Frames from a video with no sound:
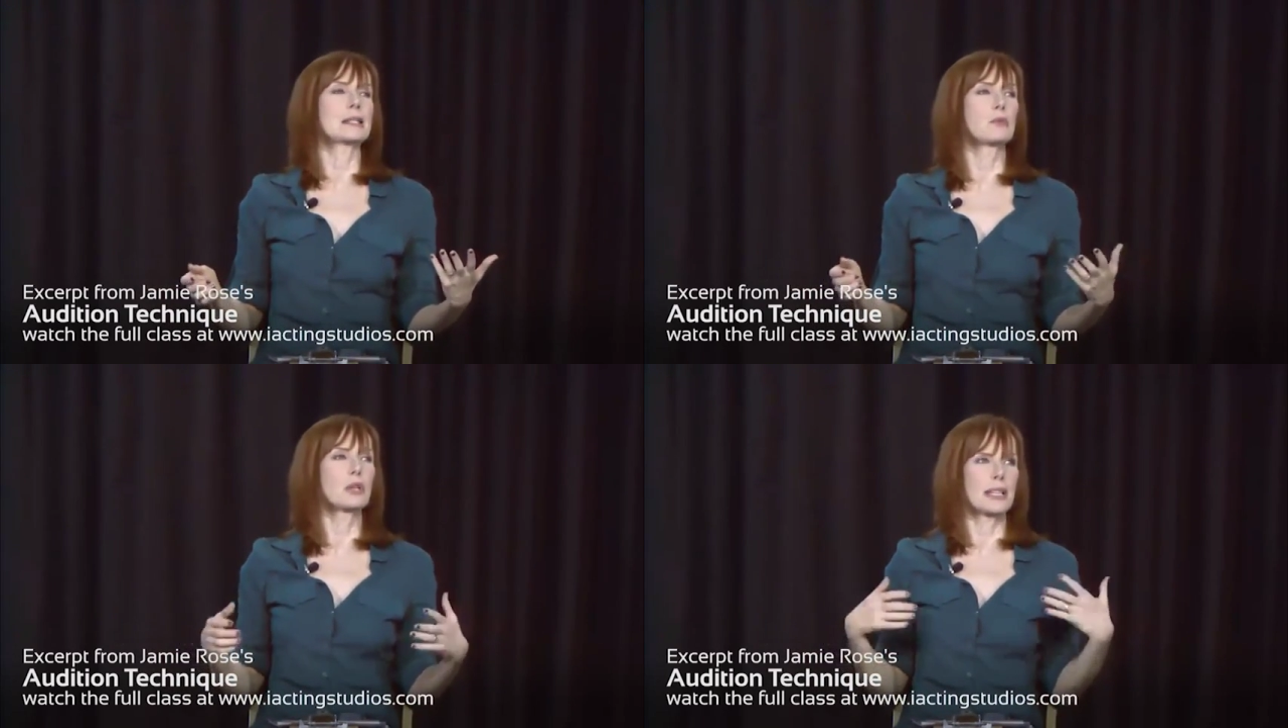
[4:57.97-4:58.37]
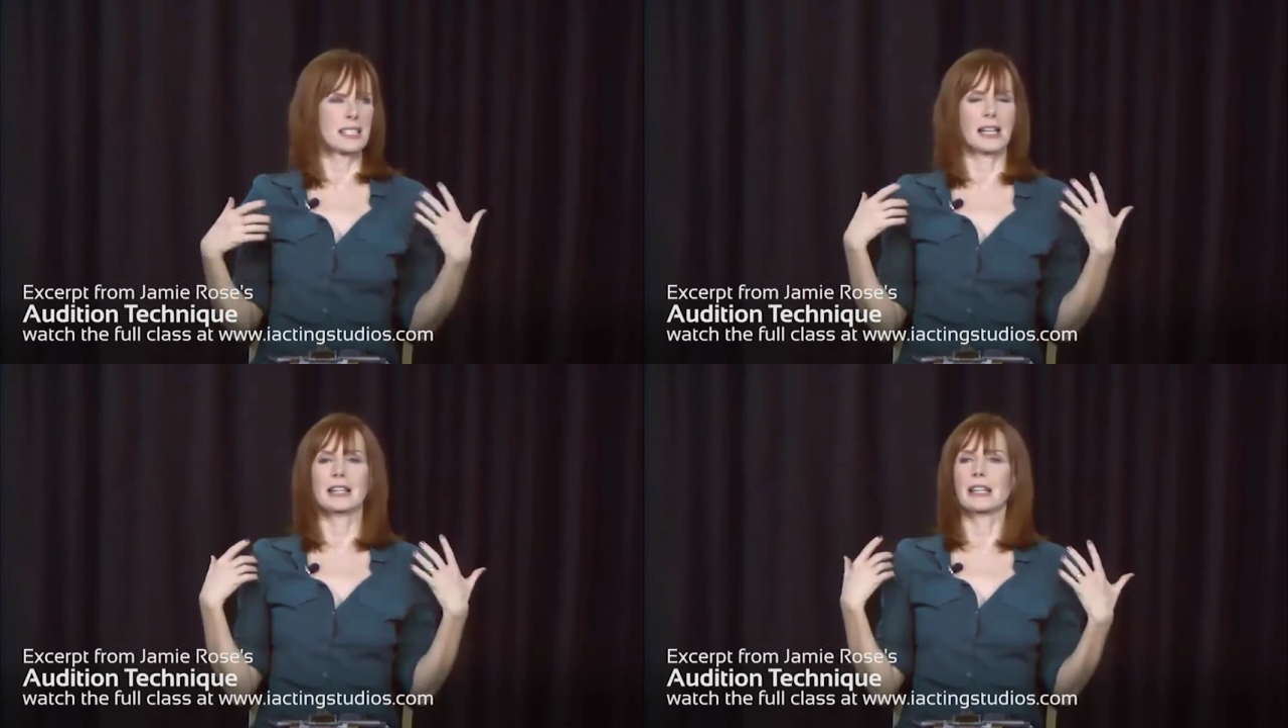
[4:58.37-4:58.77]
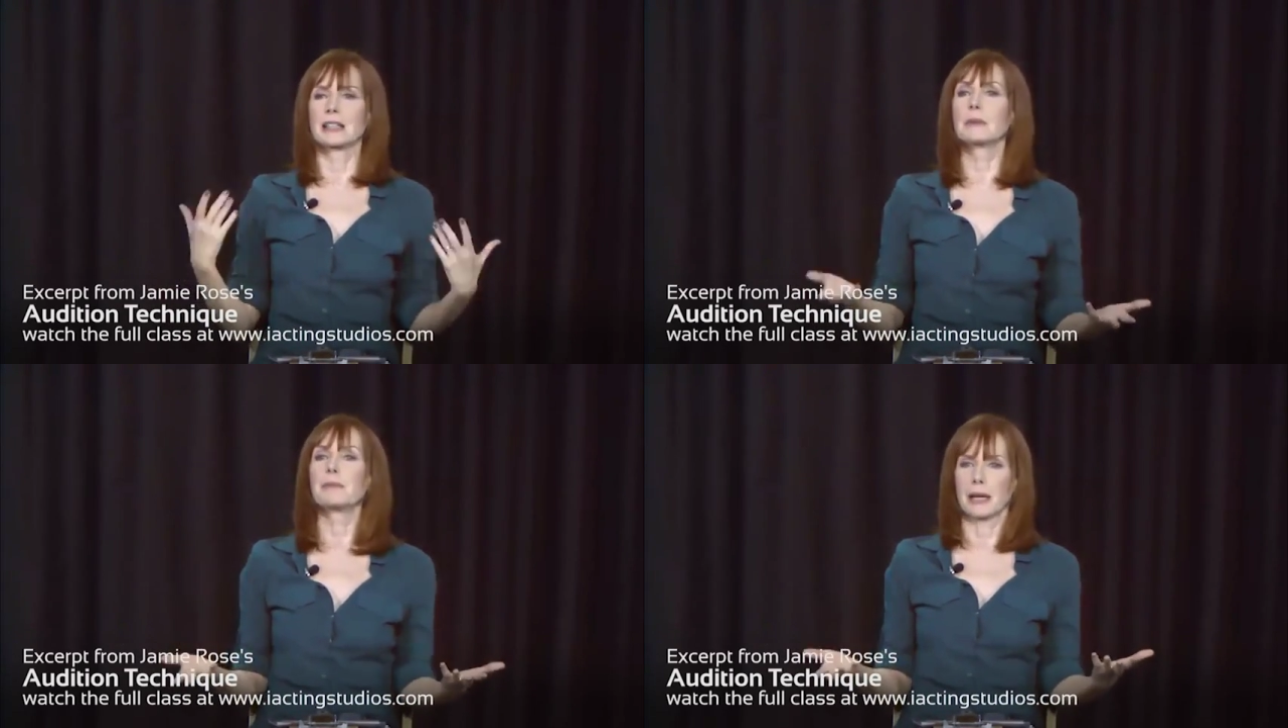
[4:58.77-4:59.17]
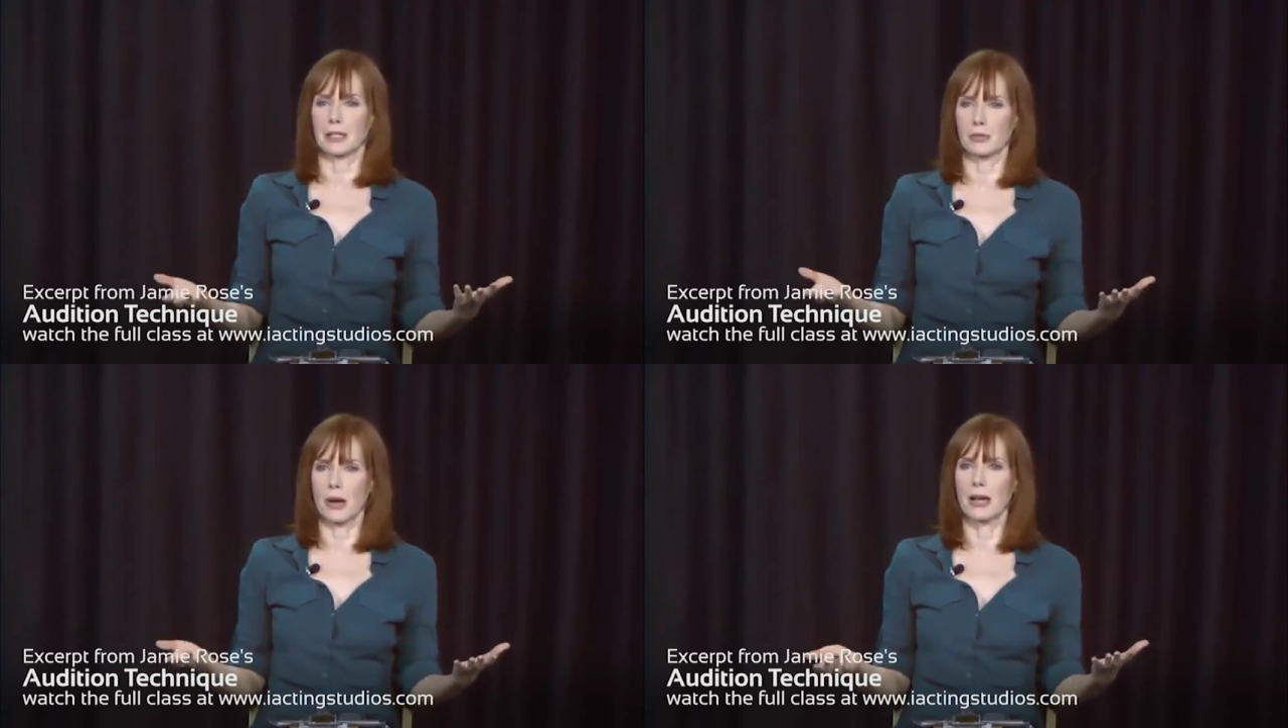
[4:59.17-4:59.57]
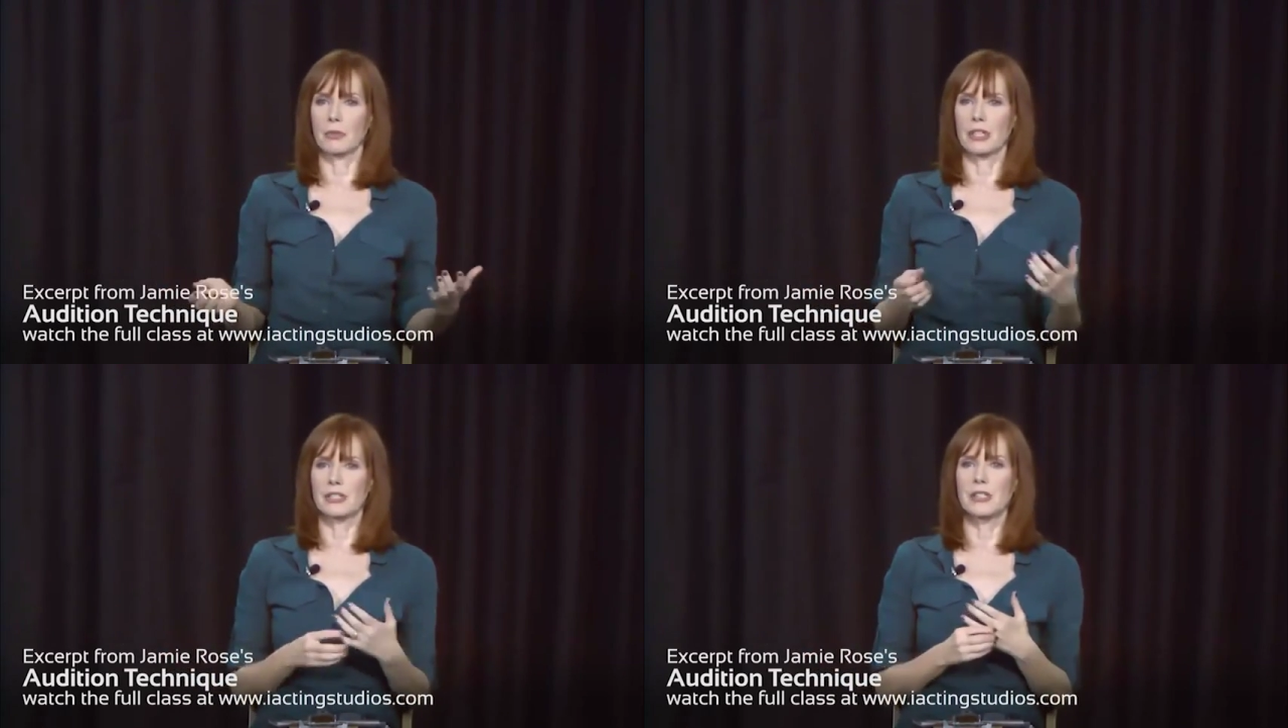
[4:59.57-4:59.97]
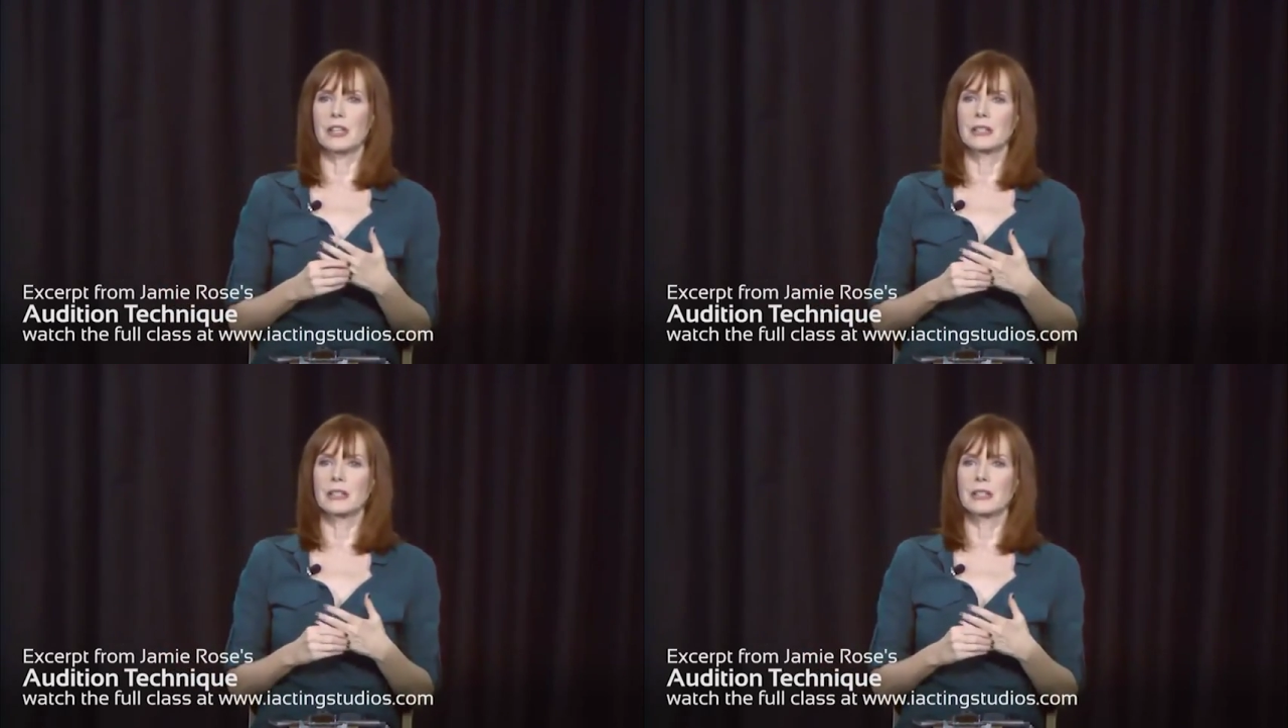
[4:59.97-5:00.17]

it's more or less like the Olympics, right? When you see the